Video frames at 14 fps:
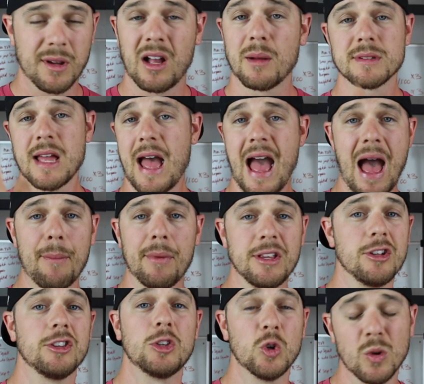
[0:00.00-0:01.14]
becomes a habit
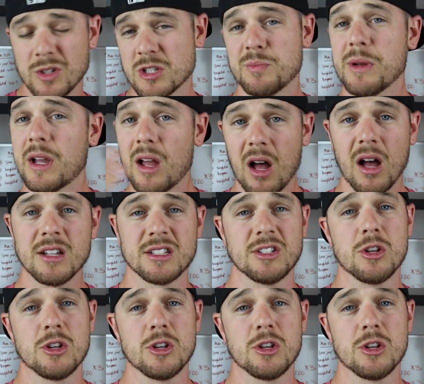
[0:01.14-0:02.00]
and you do it just because.